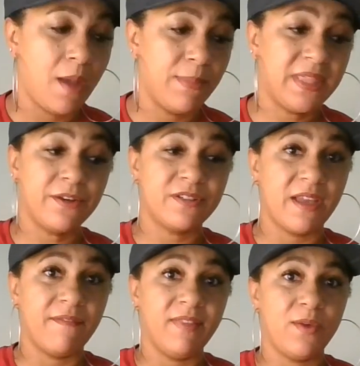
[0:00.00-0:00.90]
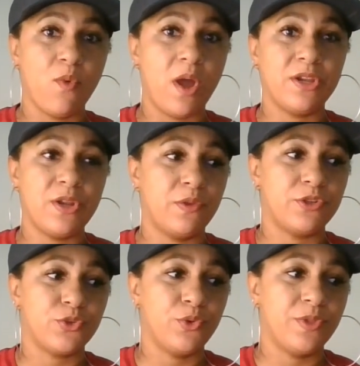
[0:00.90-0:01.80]
But they're definitely wanting to know the
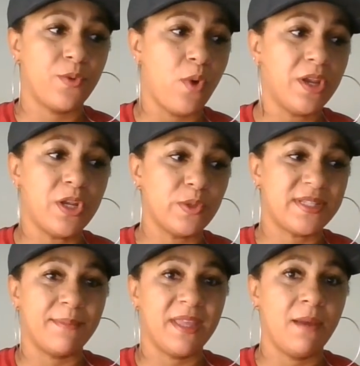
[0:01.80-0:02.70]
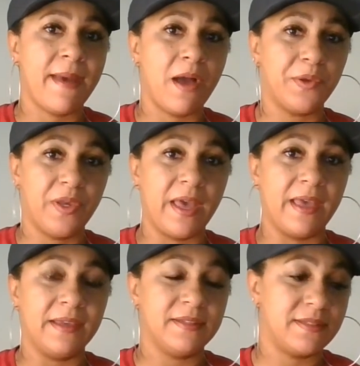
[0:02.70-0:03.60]
truth. They're wanting to know something about you
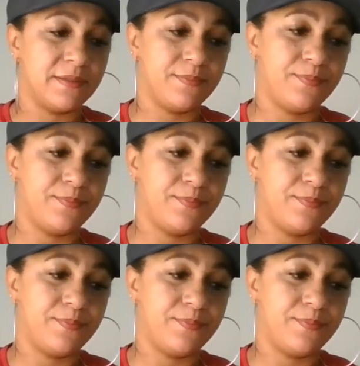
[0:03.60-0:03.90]
guys.